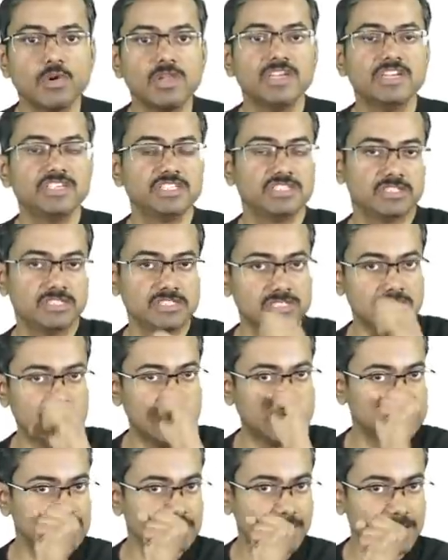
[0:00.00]
foliaceus,
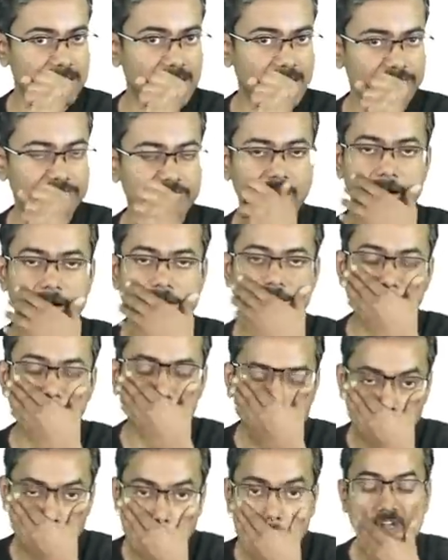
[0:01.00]
let's say my left hand is
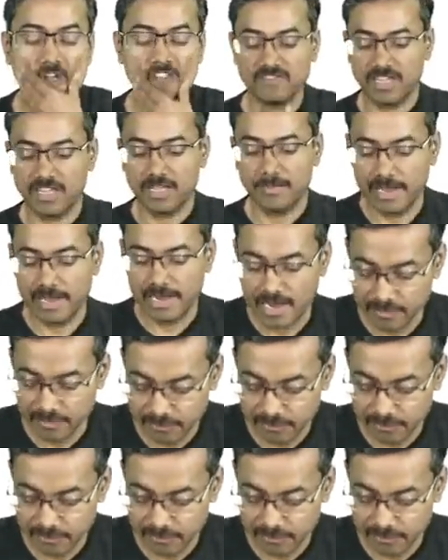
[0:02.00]
the, let's say my